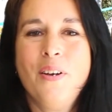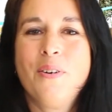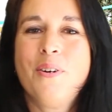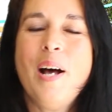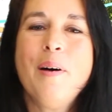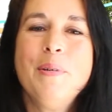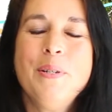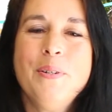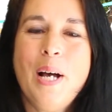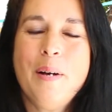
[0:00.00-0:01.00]
Rama
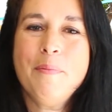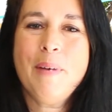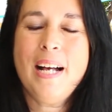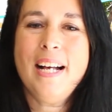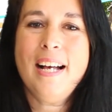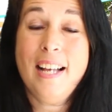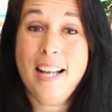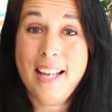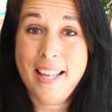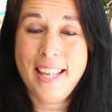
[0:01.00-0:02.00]
Rama
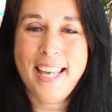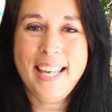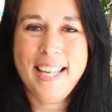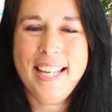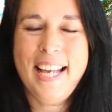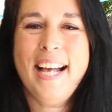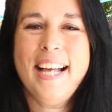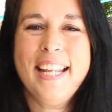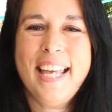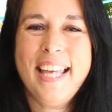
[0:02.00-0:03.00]
Hare
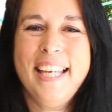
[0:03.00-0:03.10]
Hare.